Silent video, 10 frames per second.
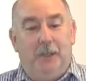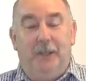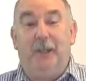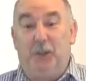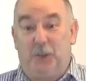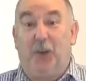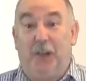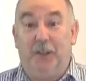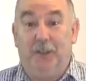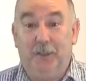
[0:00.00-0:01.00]
Heel
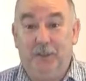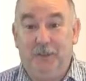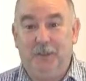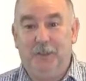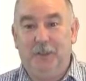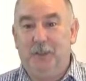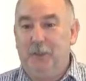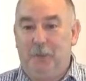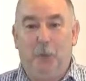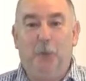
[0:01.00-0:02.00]
striking.
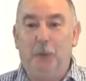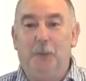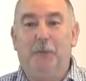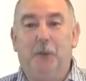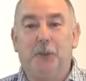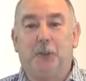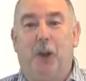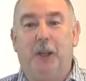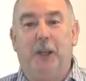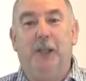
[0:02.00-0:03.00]
Forefoot, midfoot
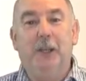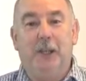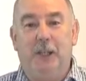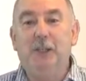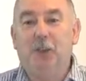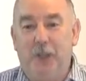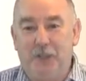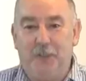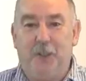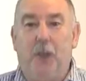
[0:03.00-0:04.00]
striking
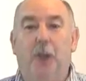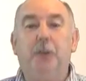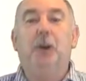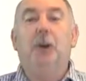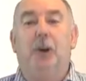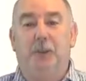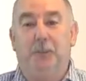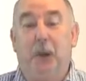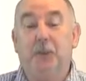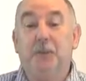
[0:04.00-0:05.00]
increases the load on the
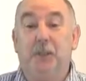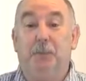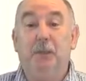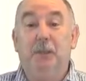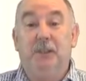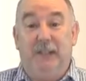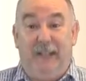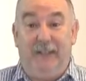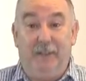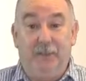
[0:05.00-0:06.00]
post-tib
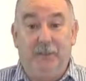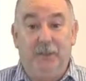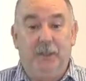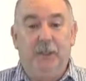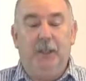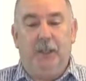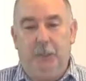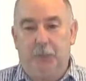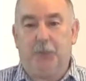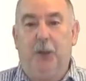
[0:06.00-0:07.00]
tendon.
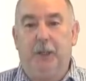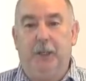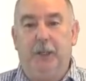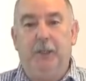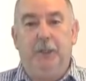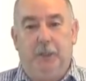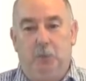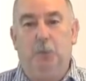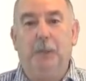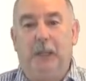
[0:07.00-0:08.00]
Heel striking,
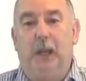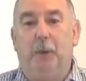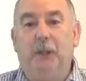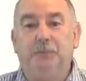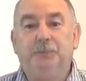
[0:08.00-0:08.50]
it will be lower.